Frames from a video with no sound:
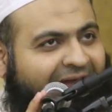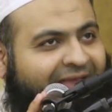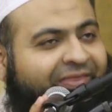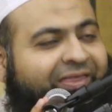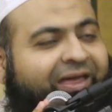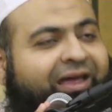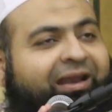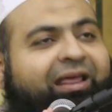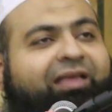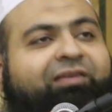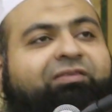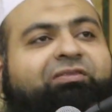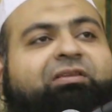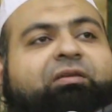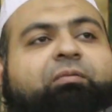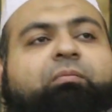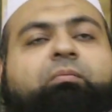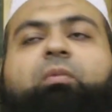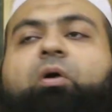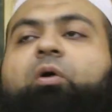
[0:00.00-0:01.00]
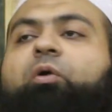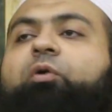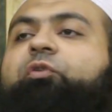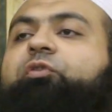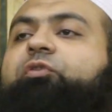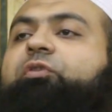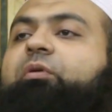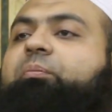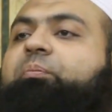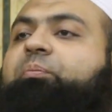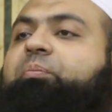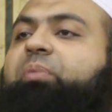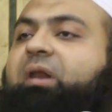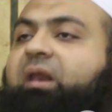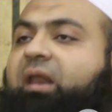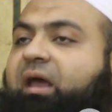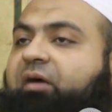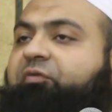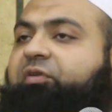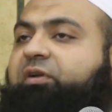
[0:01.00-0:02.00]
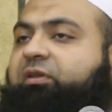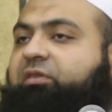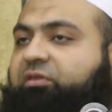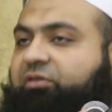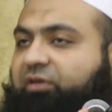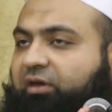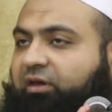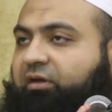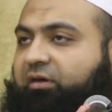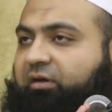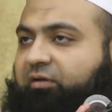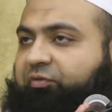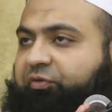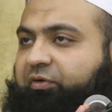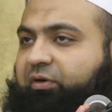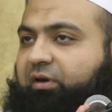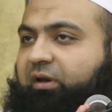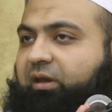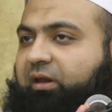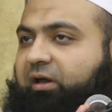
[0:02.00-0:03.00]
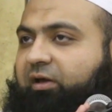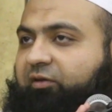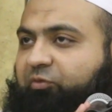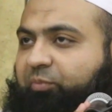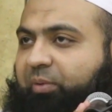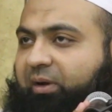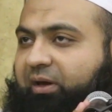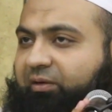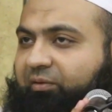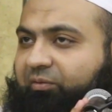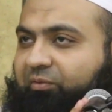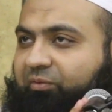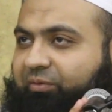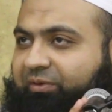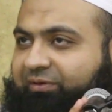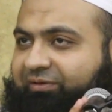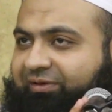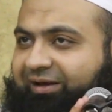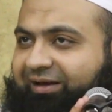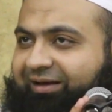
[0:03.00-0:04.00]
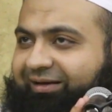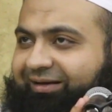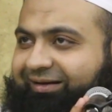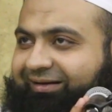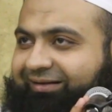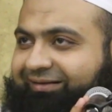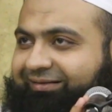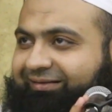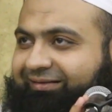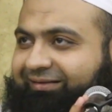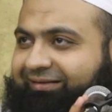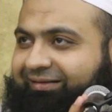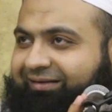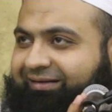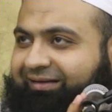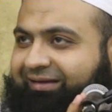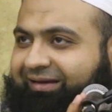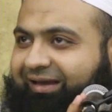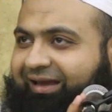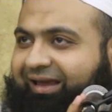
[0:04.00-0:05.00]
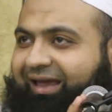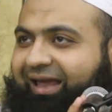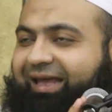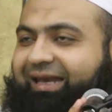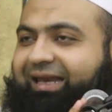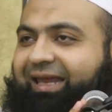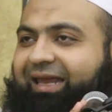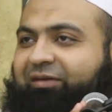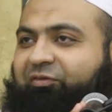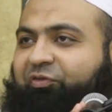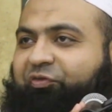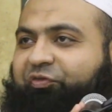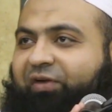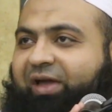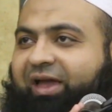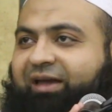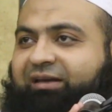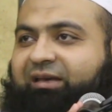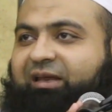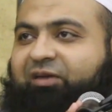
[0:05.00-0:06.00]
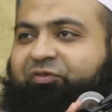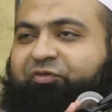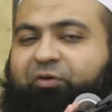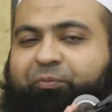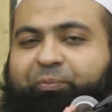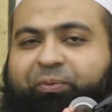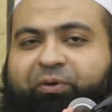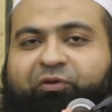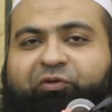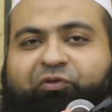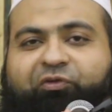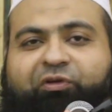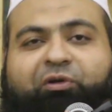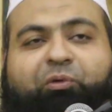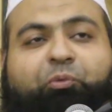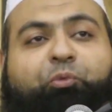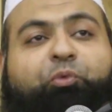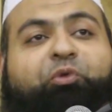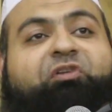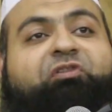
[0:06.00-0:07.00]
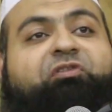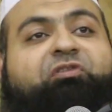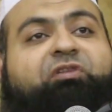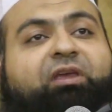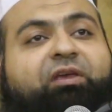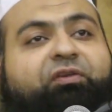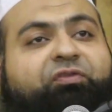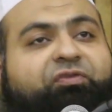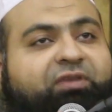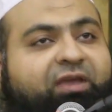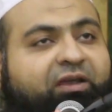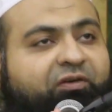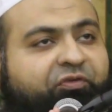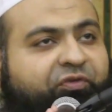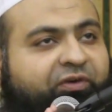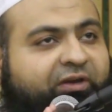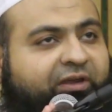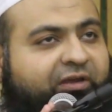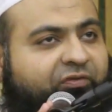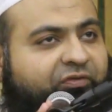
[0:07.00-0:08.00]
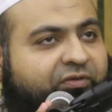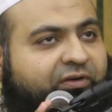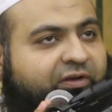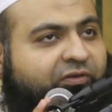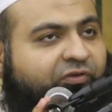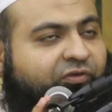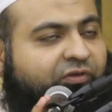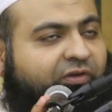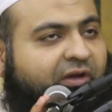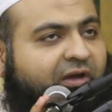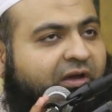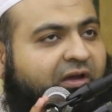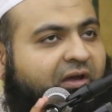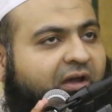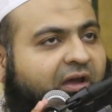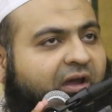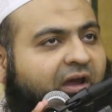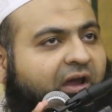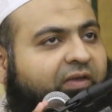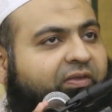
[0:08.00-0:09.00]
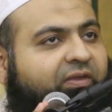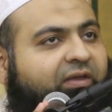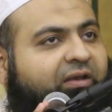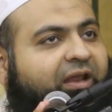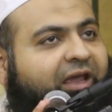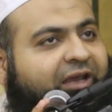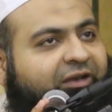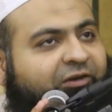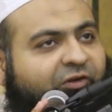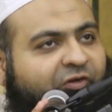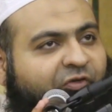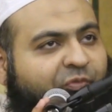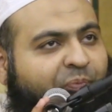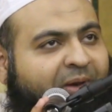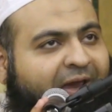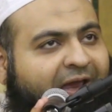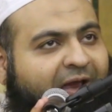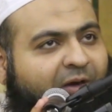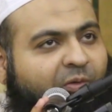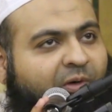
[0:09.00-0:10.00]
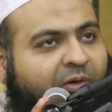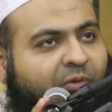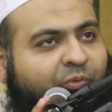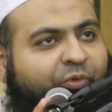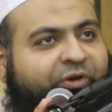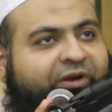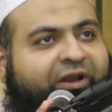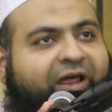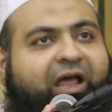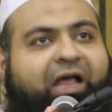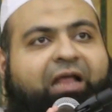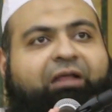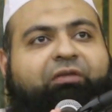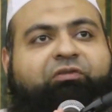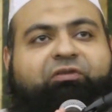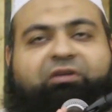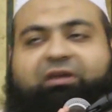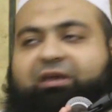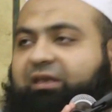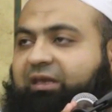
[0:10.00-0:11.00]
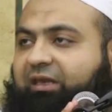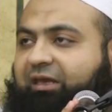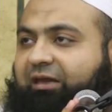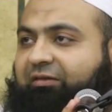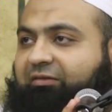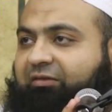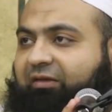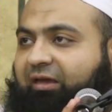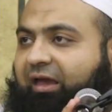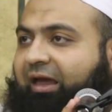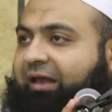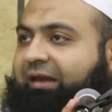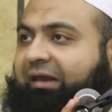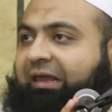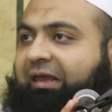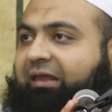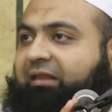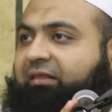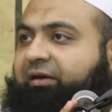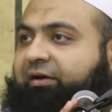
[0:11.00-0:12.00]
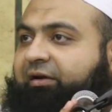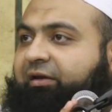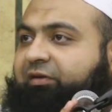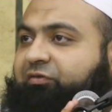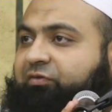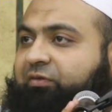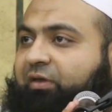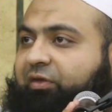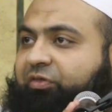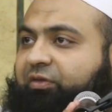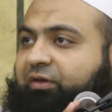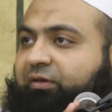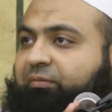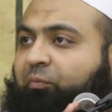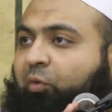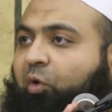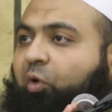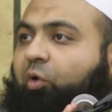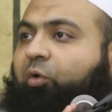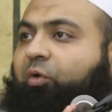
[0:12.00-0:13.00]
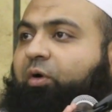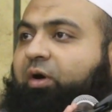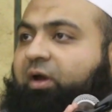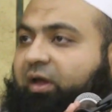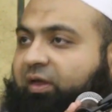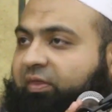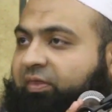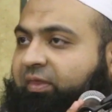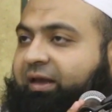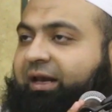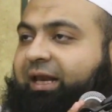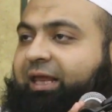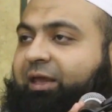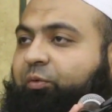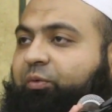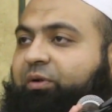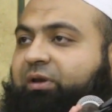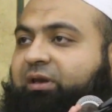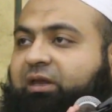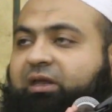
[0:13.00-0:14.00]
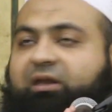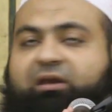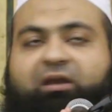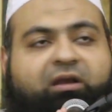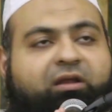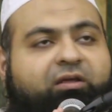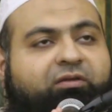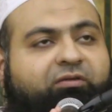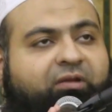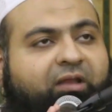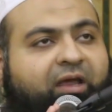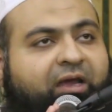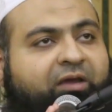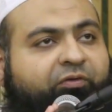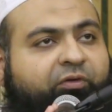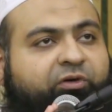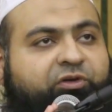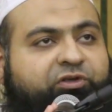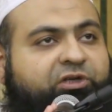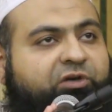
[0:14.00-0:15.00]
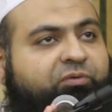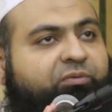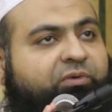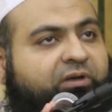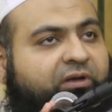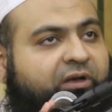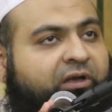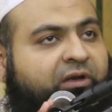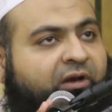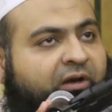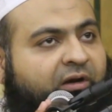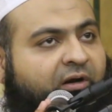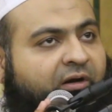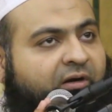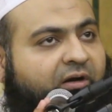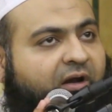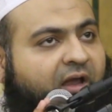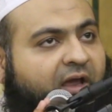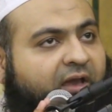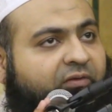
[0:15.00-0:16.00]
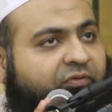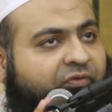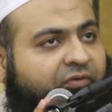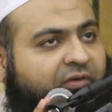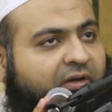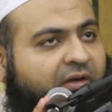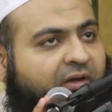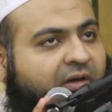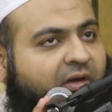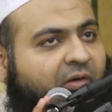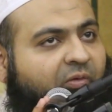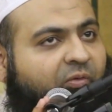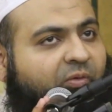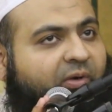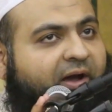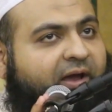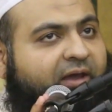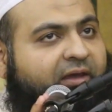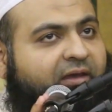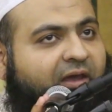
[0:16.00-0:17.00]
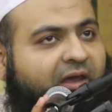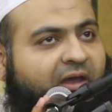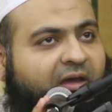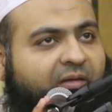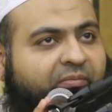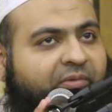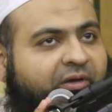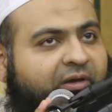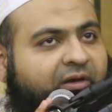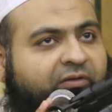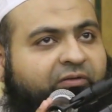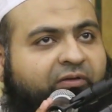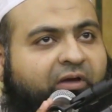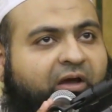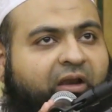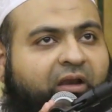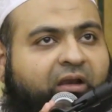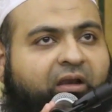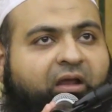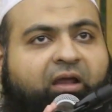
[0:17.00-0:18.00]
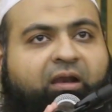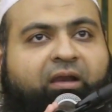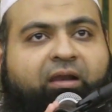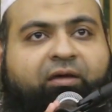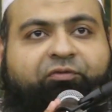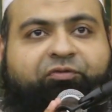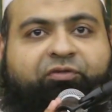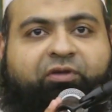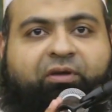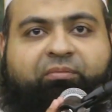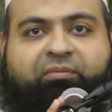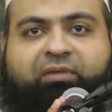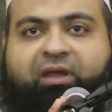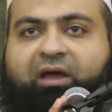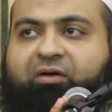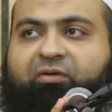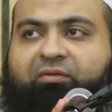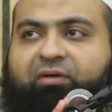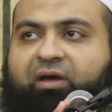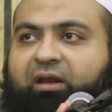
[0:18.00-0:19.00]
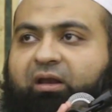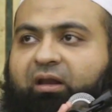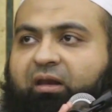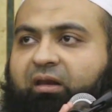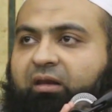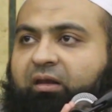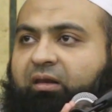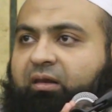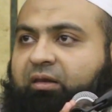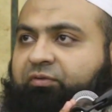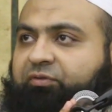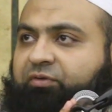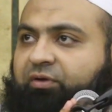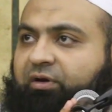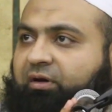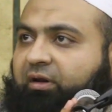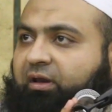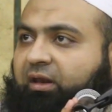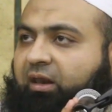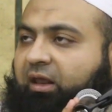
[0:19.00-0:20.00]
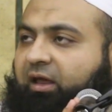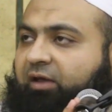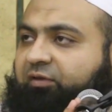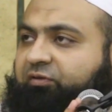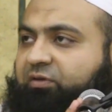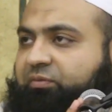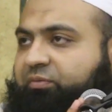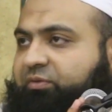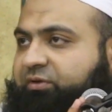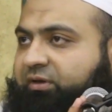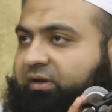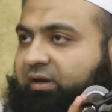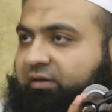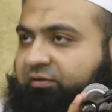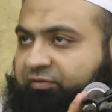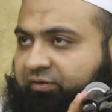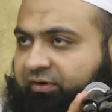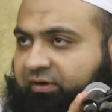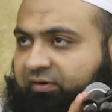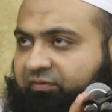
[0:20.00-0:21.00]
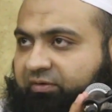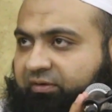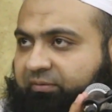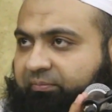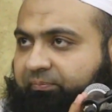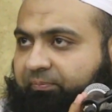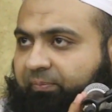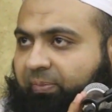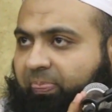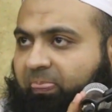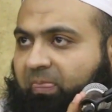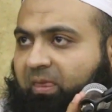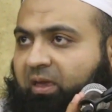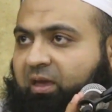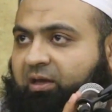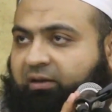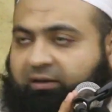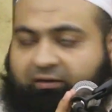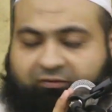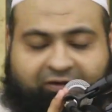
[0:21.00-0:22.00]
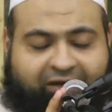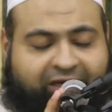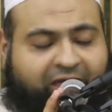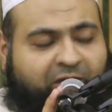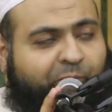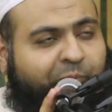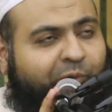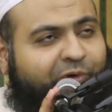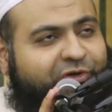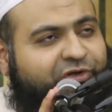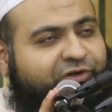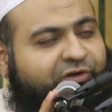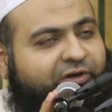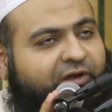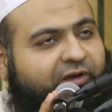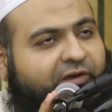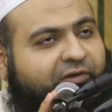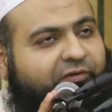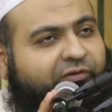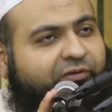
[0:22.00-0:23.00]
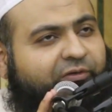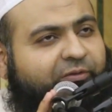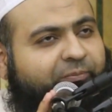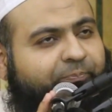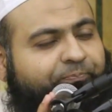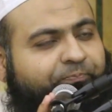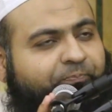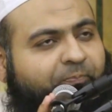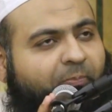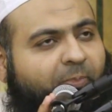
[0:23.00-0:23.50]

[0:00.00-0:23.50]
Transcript: And that is the most beloved thing for Allah subhanahu wa ta'ala. And in fact, if a person receives that forgiveness in the night of power, what else he needs, and he, there is nothing more that he would need in his life or she would need in her life. Why? Because Allah loves him now, and Allah loves her, and Allah Azza has forgiven. The second portion is,